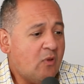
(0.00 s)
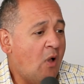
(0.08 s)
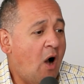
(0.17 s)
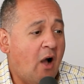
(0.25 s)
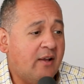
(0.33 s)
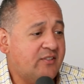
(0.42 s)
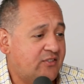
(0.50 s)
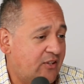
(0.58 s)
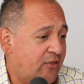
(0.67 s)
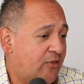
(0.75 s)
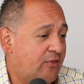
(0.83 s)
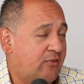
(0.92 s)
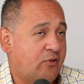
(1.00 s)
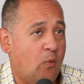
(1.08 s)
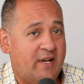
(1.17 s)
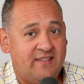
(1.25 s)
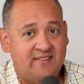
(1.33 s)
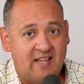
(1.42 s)
August the
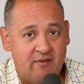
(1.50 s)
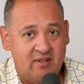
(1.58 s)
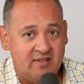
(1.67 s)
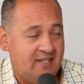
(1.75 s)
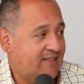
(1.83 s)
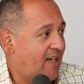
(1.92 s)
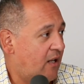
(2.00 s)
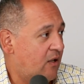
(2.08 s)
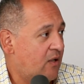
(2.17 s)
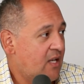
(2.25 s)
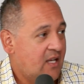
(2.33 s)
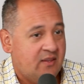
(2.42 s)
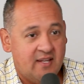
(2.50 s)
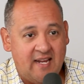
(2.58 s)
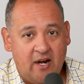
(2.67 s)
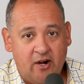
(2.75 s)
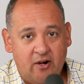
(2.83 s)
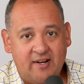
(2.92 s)
27th to tell the
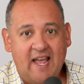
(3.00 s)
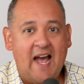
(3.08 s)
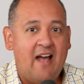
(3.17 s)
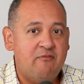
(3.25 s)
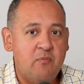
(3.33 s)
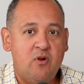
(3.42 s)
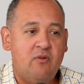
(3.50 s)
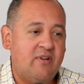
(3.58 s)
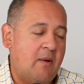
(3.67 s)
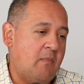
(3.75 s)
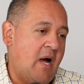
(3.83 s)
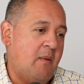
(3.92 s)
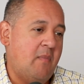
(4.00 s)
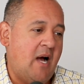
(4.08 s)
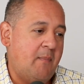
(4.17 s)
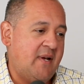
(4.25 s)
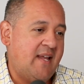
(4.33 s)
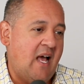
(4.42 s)
carrier, yeah, I've moved,
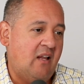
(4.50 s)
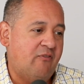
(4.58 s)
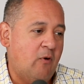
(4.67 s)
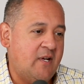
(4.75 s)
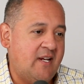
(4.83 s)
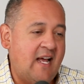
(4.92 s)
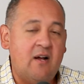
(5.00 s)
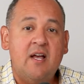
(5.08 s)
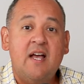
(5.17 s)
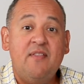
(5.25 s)
I'm in California now.